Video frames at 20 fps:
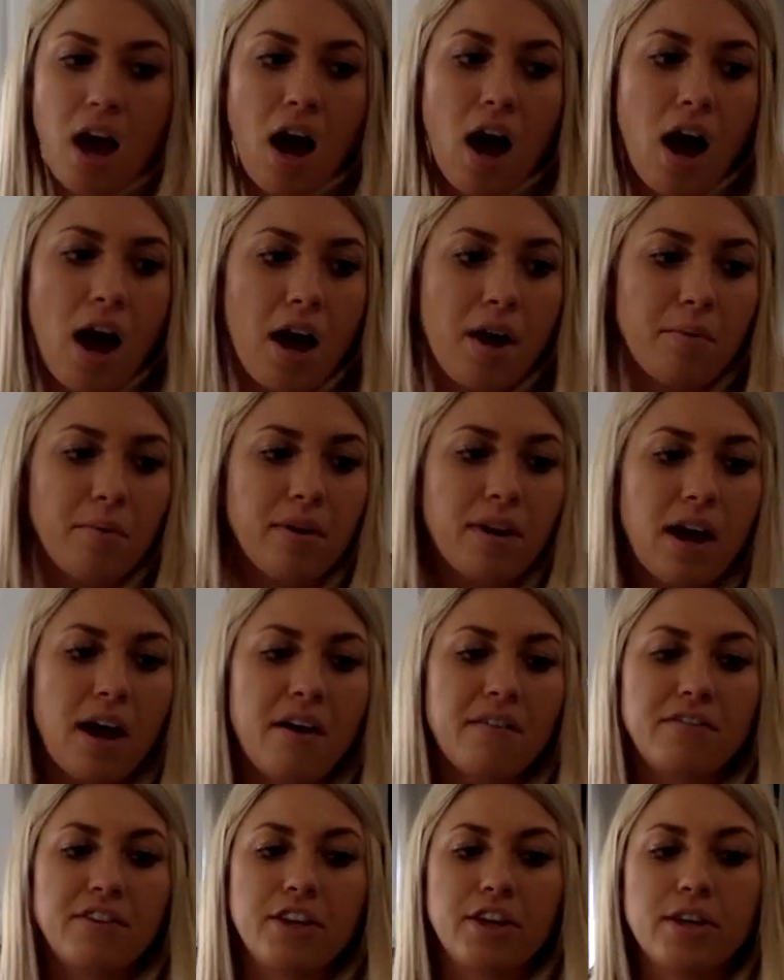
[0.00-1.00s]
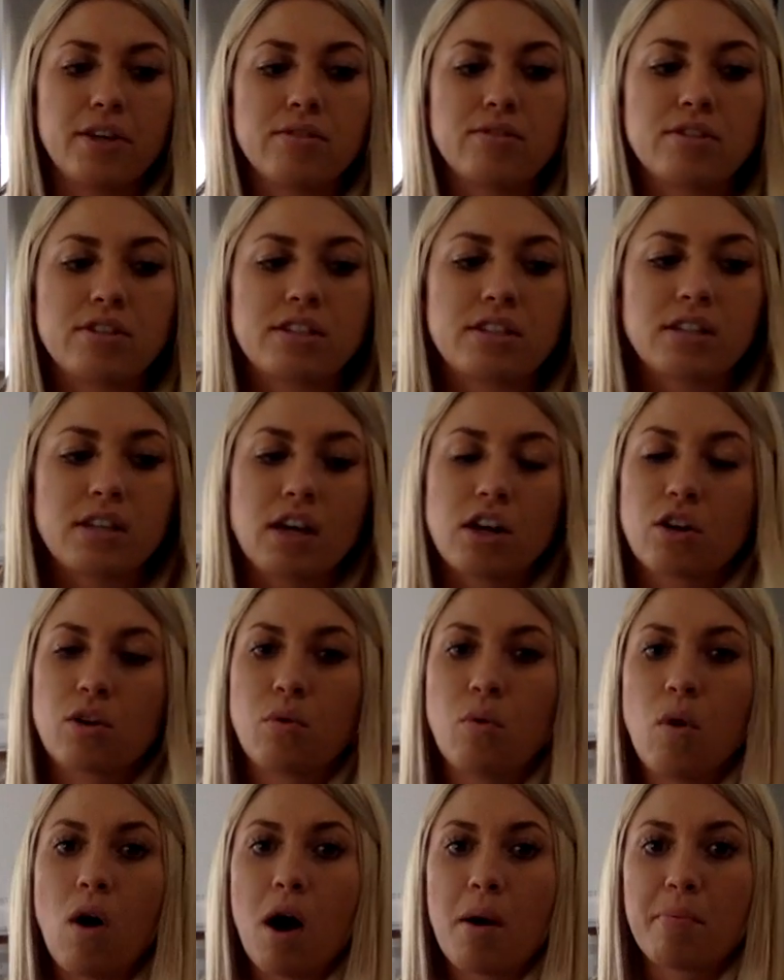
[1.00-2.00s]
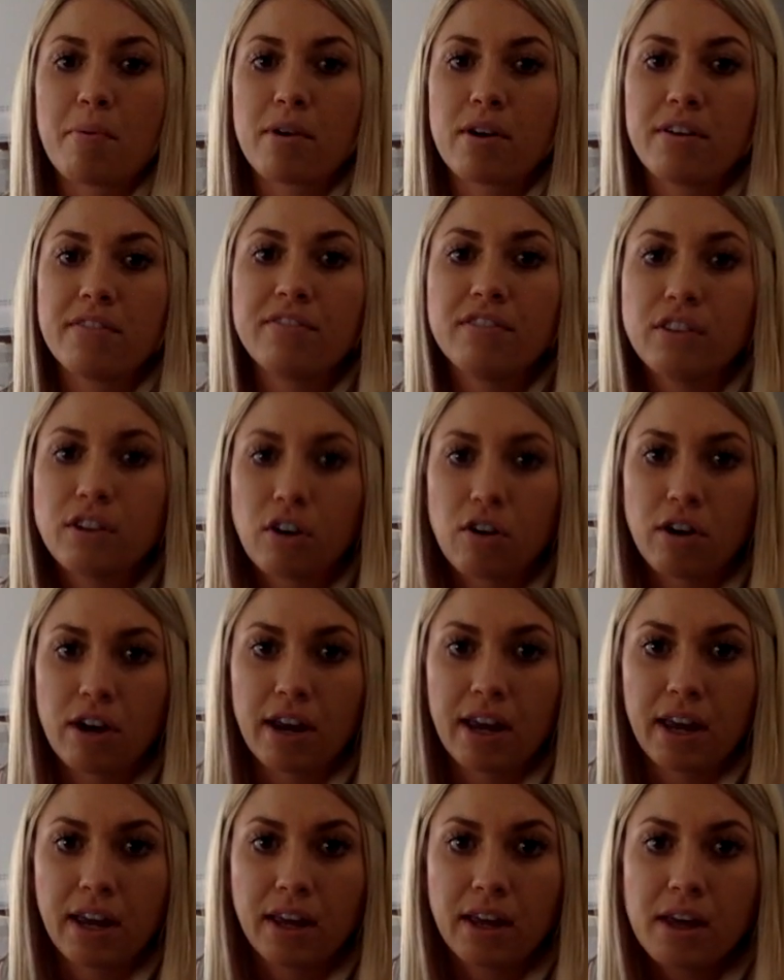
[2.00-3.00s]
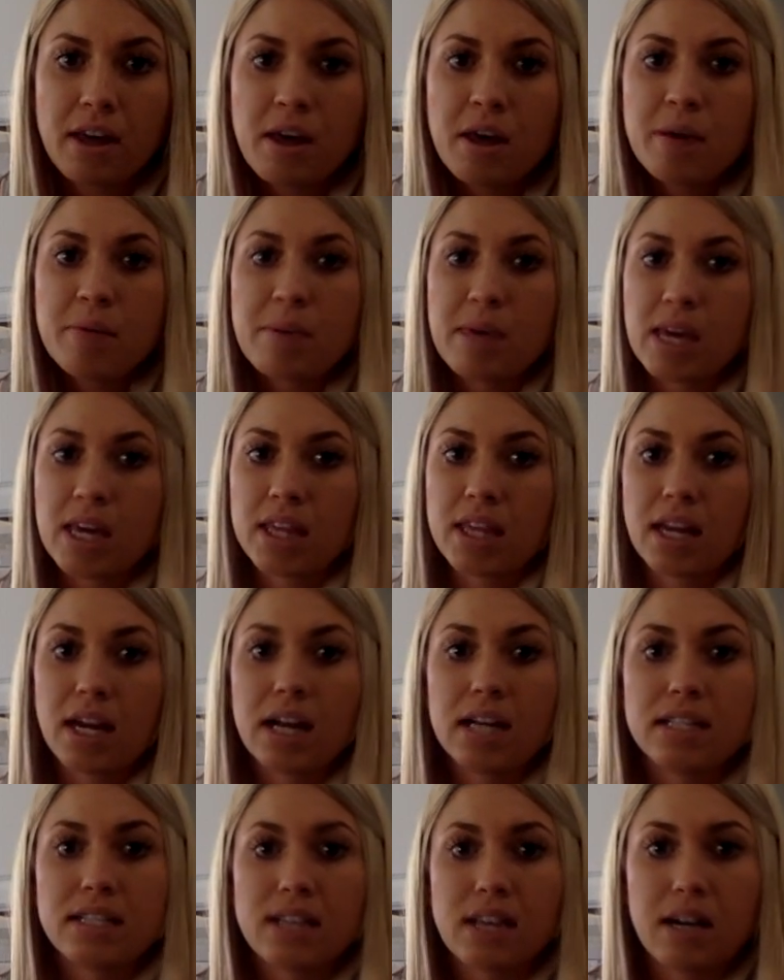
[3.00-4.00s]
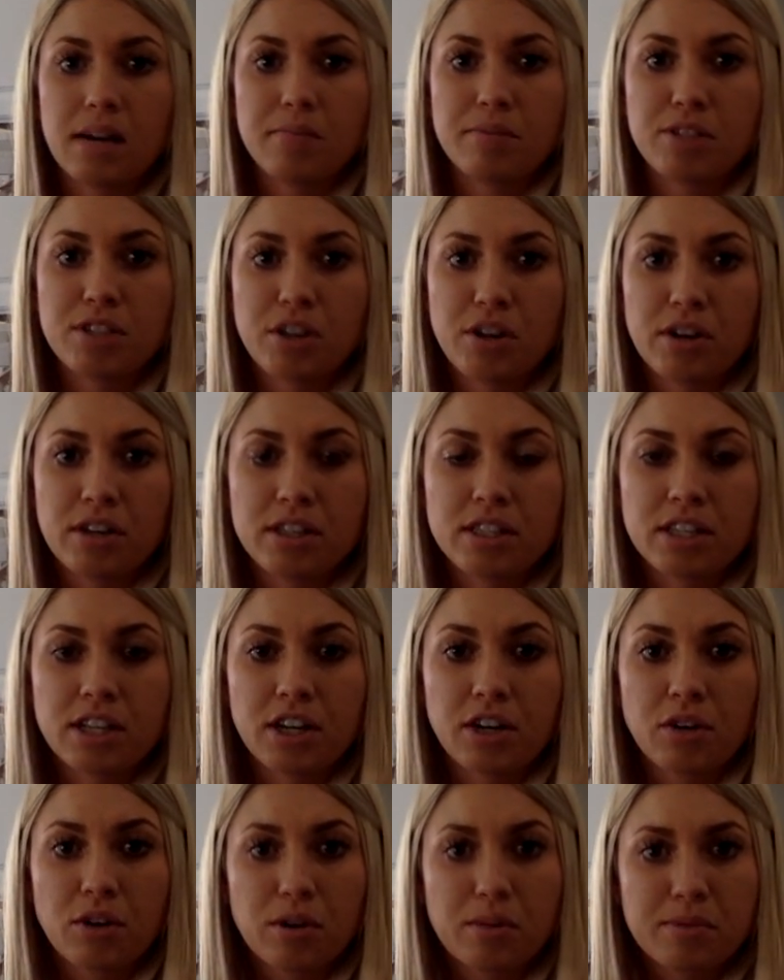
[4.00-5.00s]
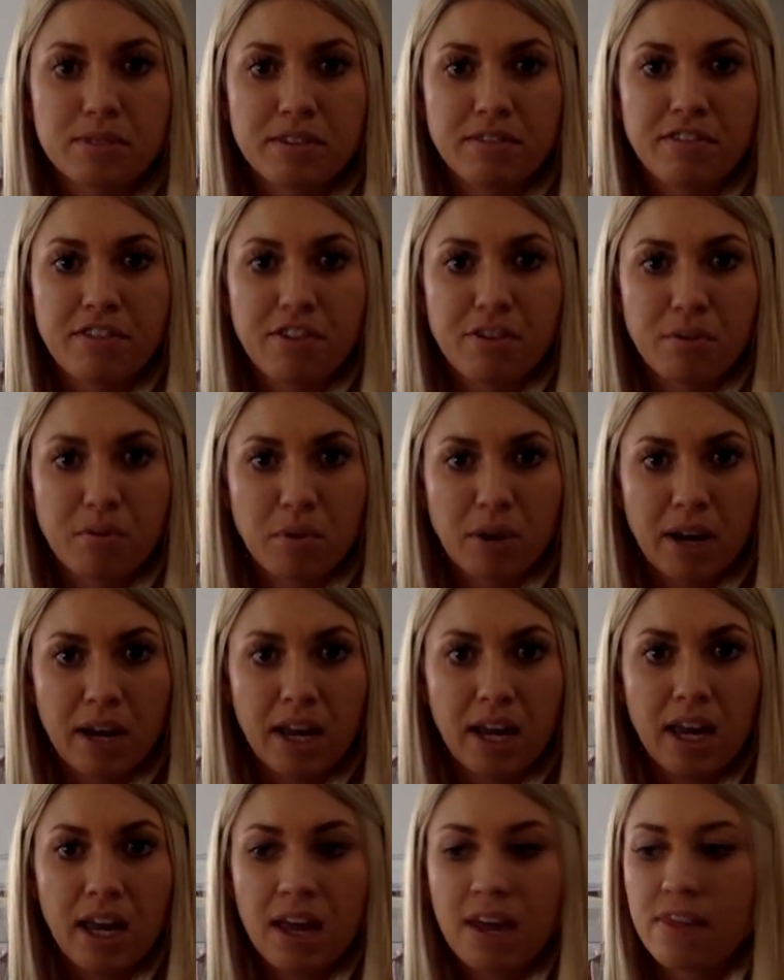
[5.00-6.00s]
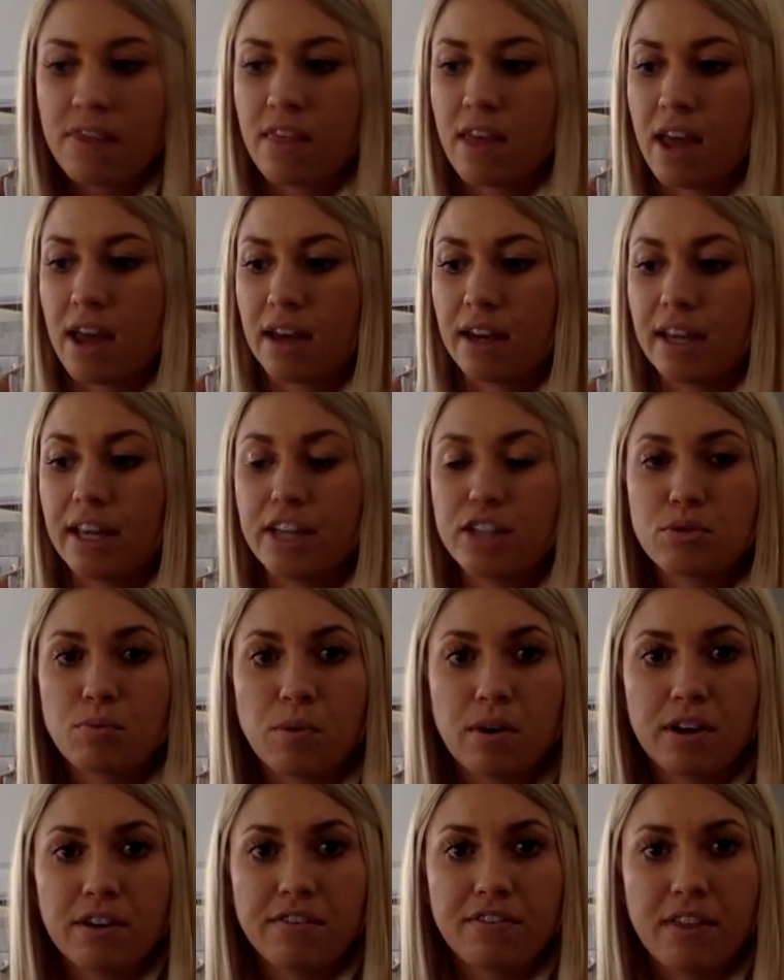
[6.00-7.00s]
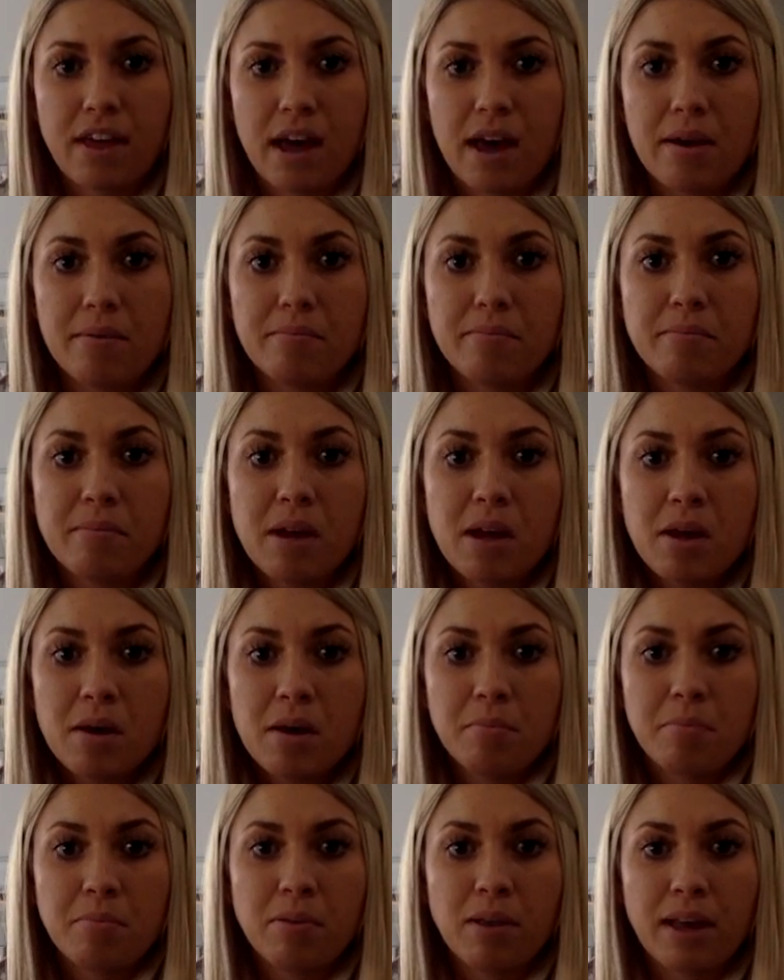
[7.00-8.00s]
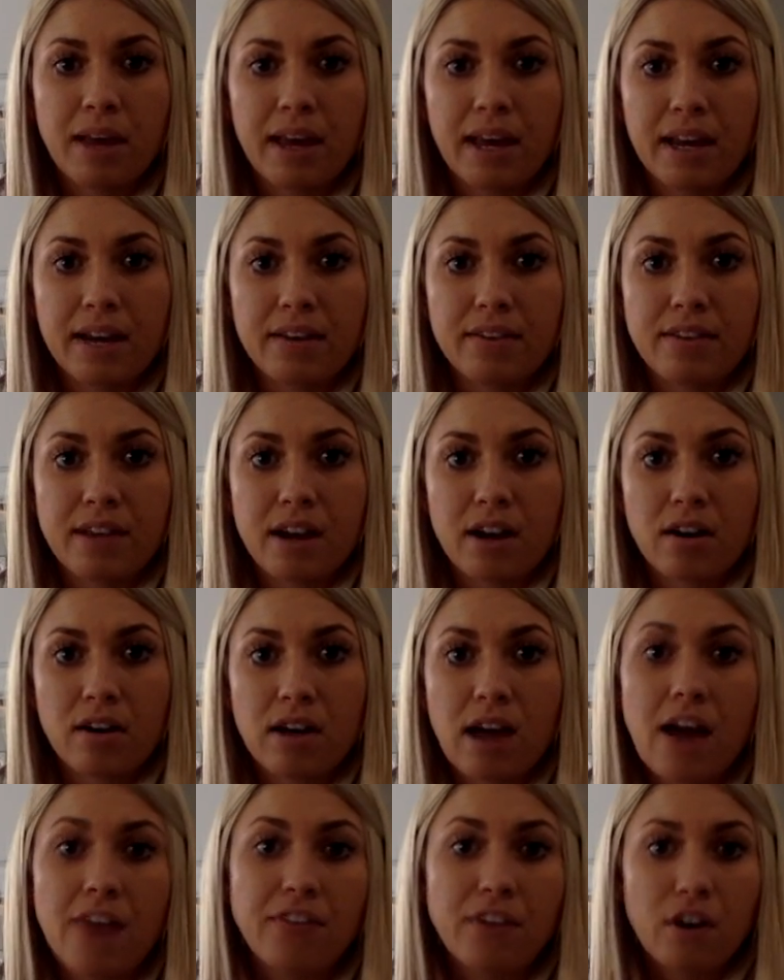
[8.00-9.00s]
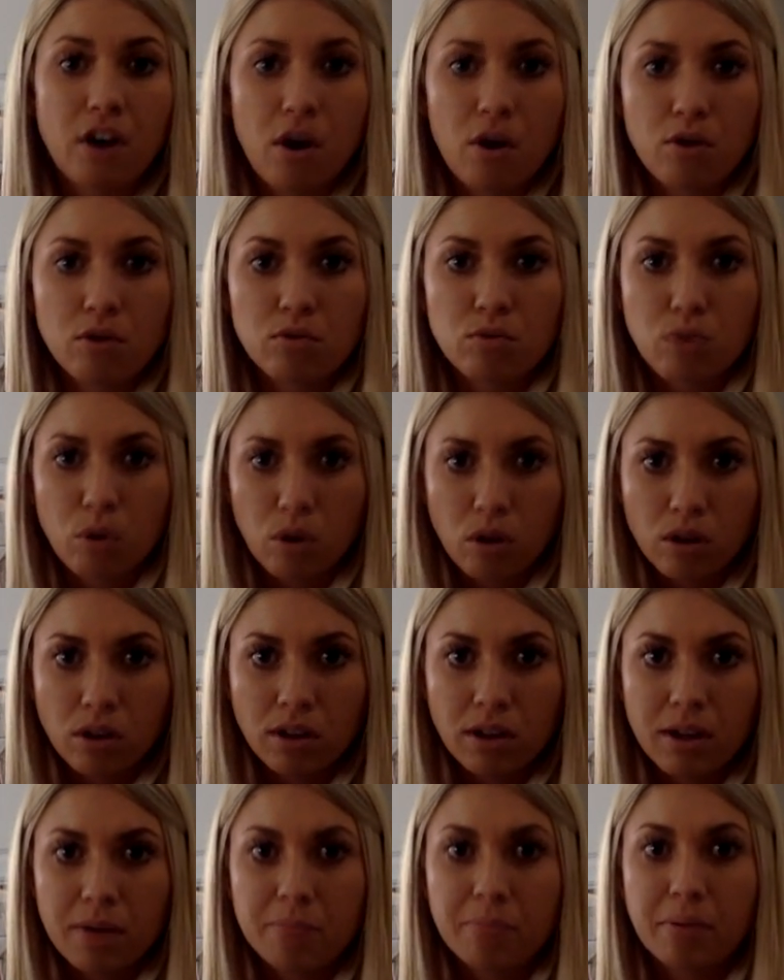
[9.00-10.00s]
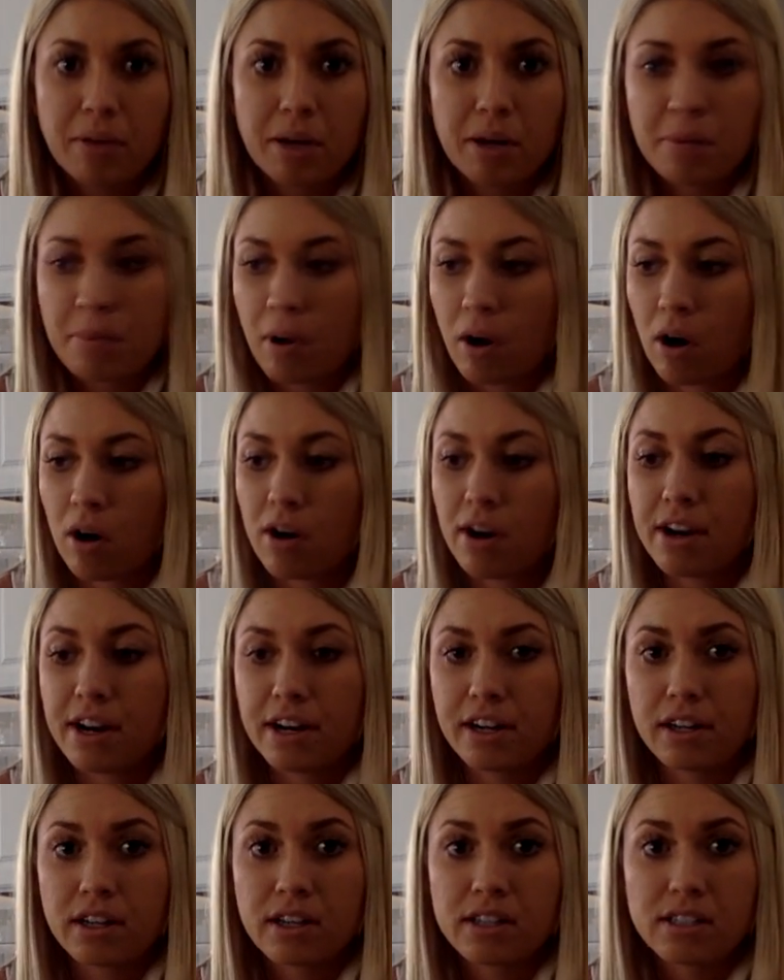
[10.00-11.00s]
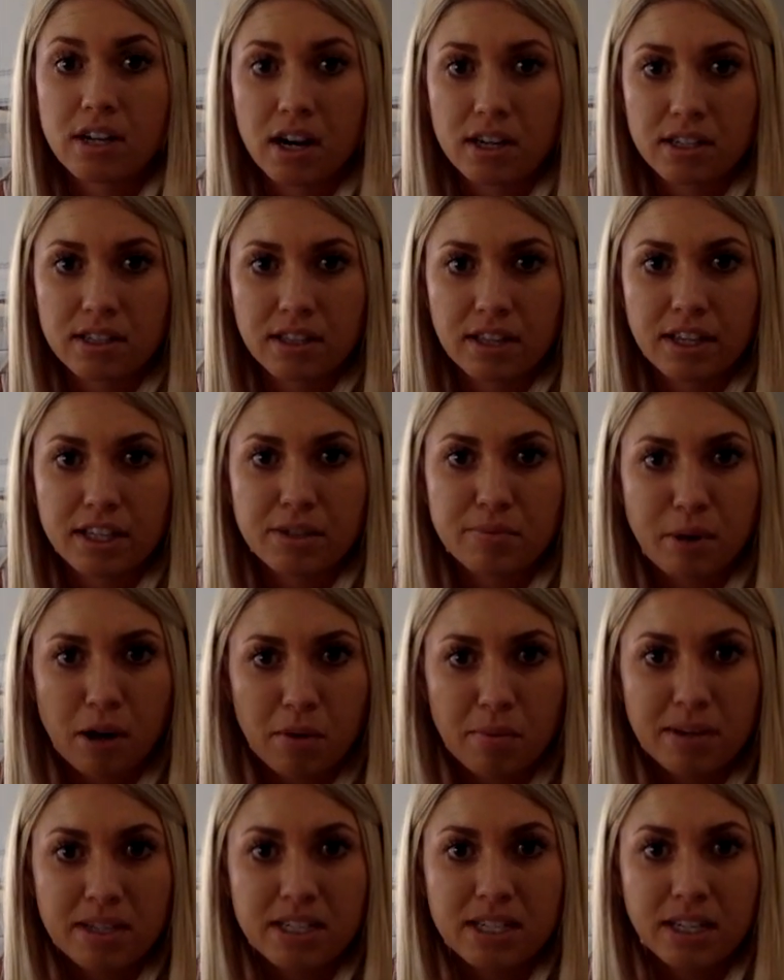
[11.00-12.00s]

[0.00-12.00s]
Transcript: I would have used cooperative learning, being that I set up students in groups of 3, and then each one of them had their own role and played a part in conducting the experiment